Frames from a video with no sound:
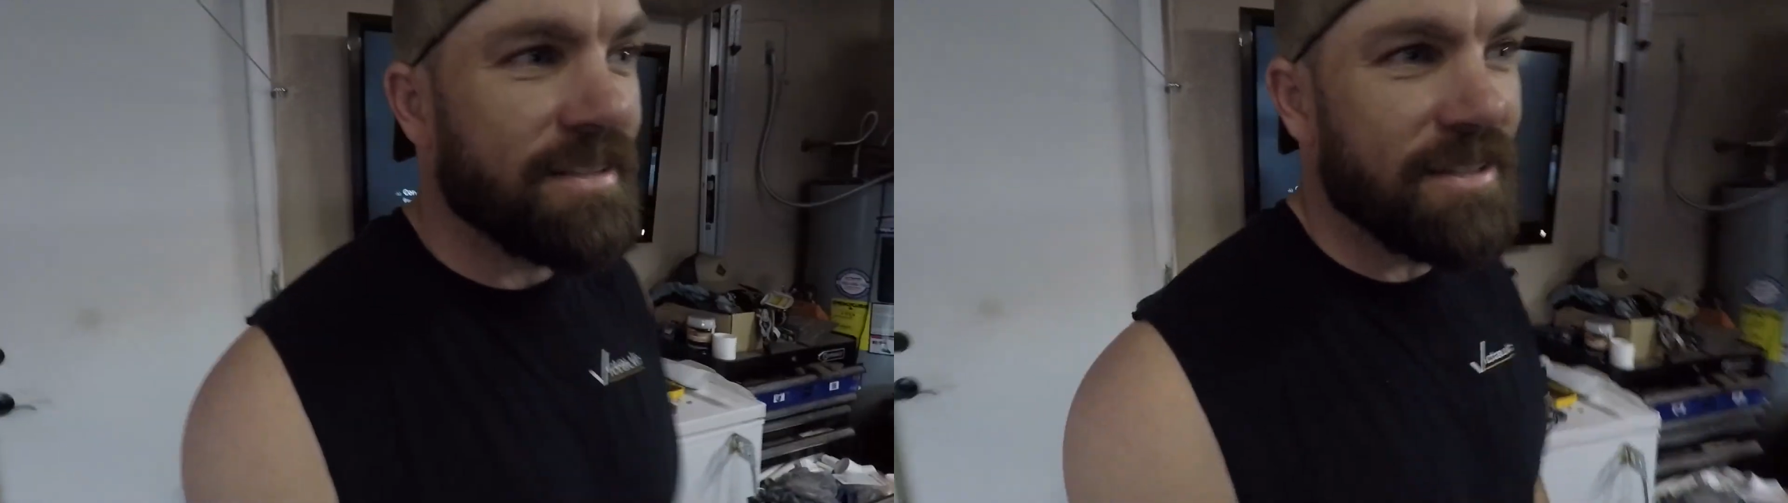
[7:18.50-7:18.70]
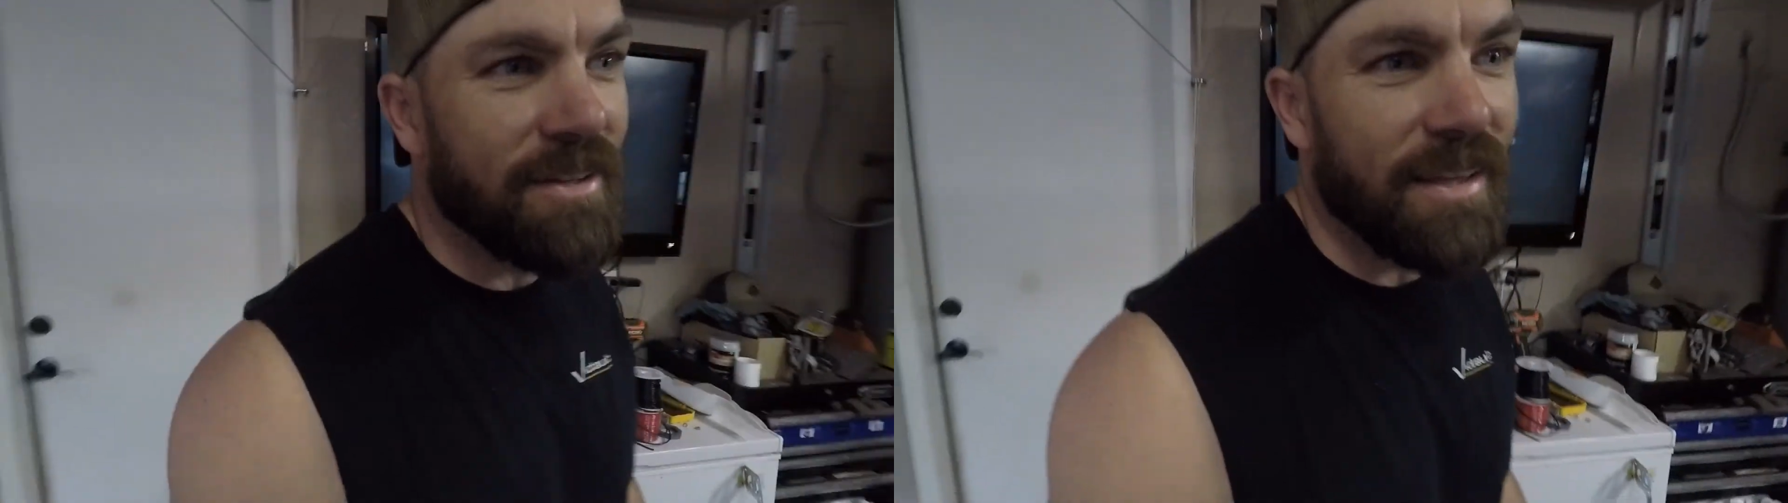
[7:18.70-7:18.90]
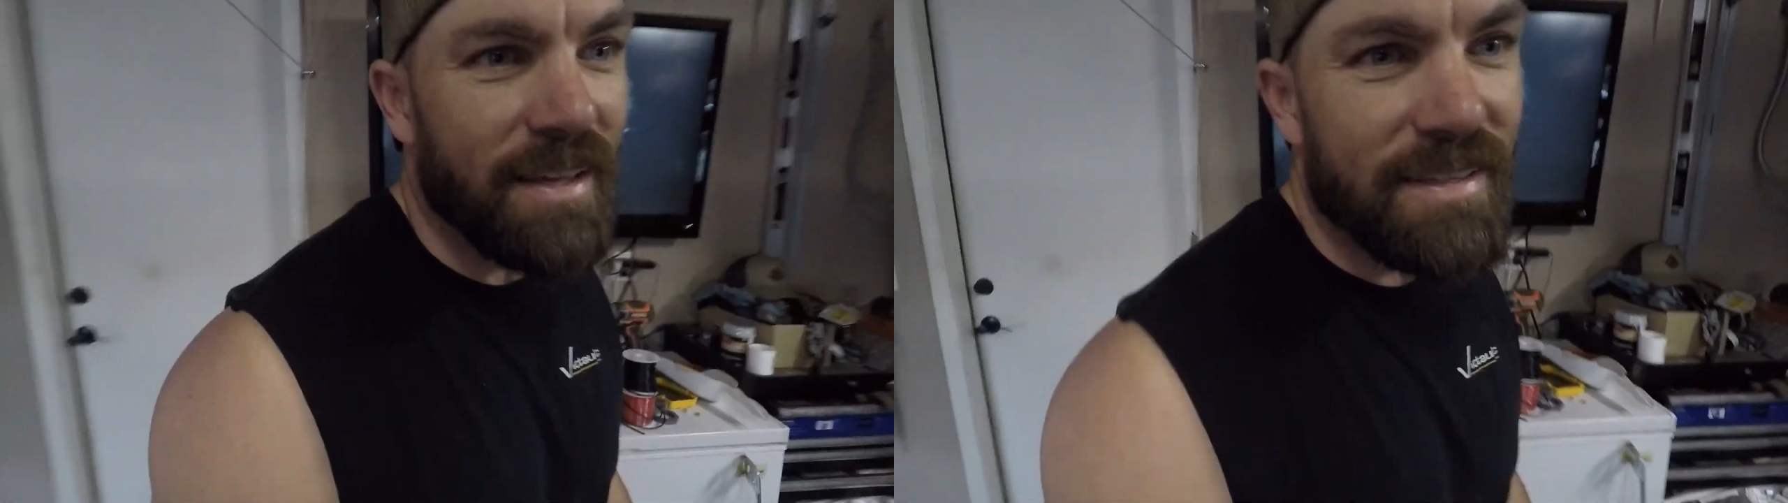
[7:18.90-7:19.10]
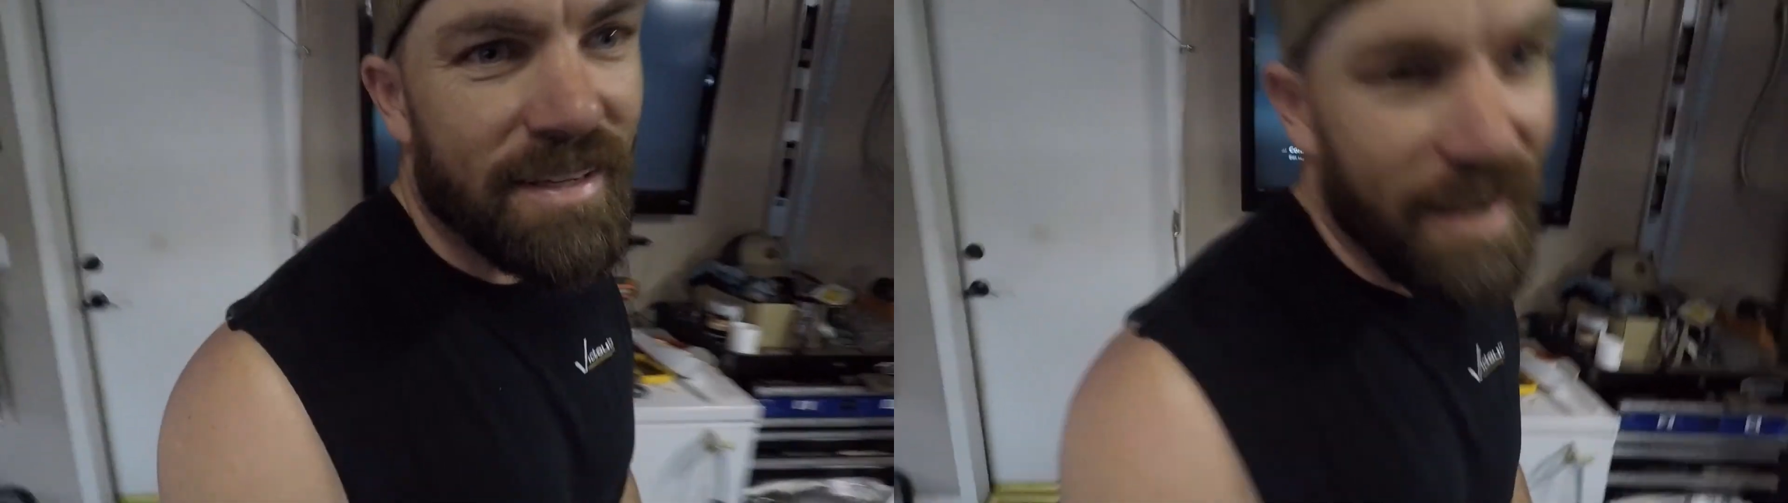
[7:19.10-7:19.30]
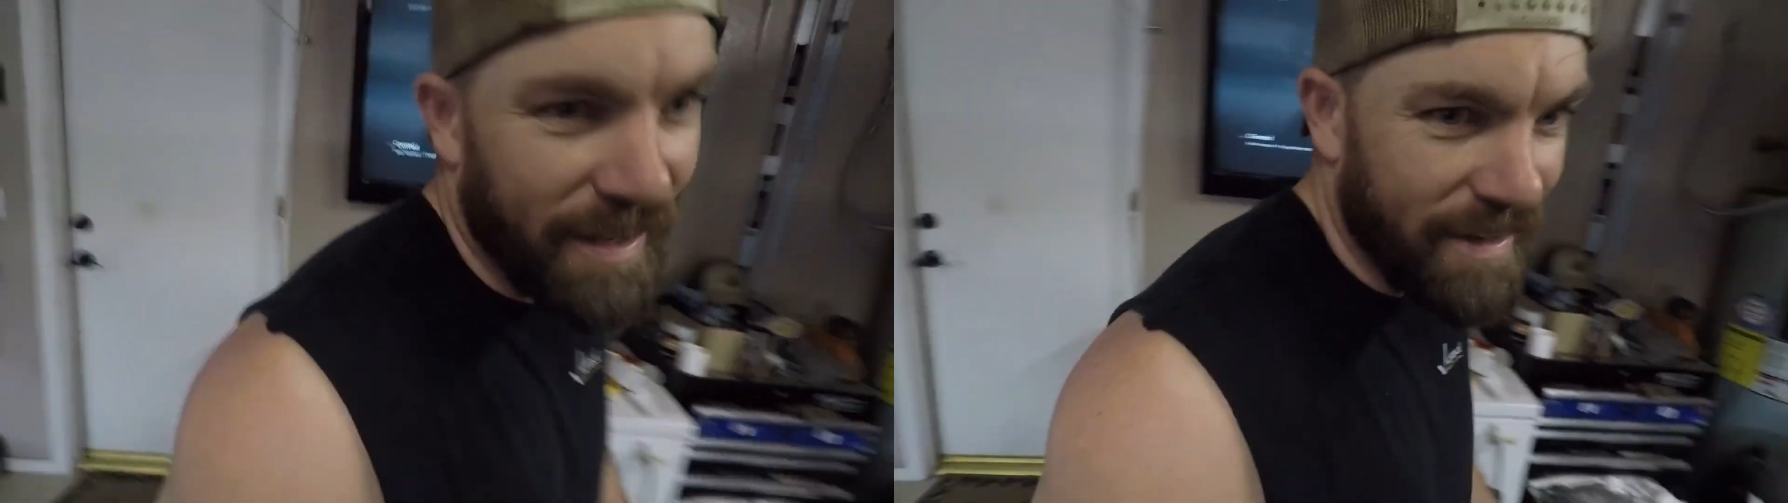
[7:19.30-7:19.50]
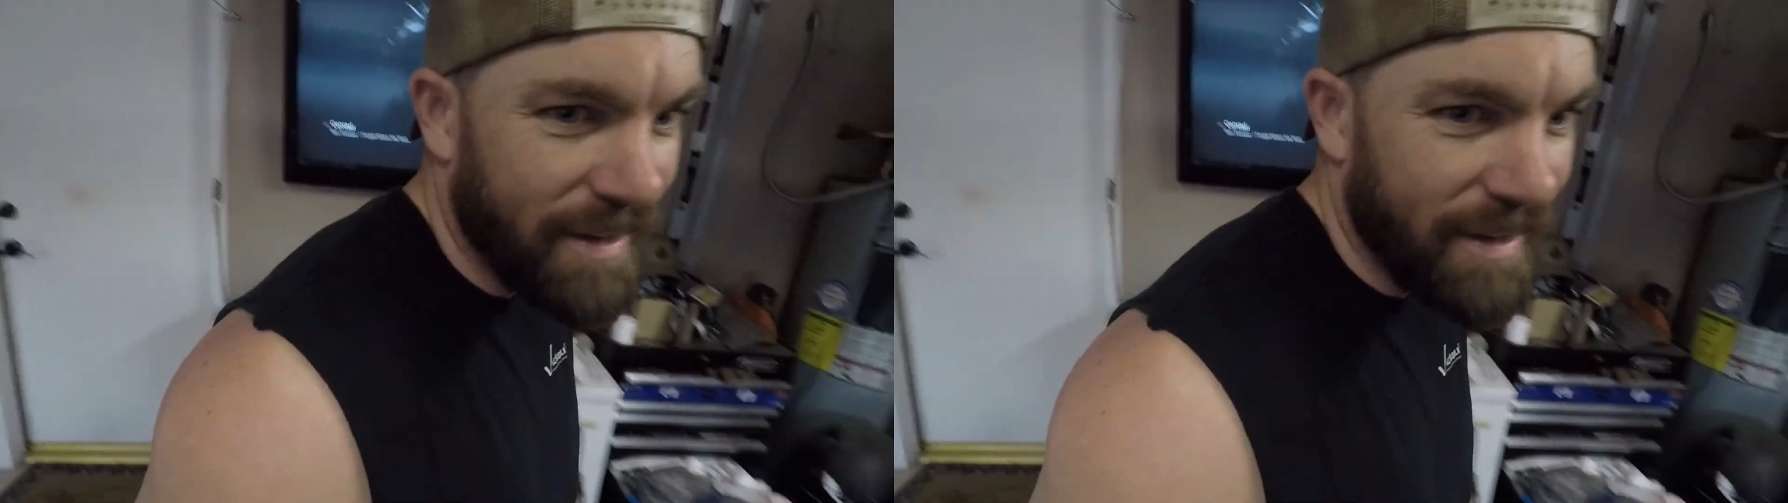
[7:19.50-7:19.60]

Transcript: to the inside,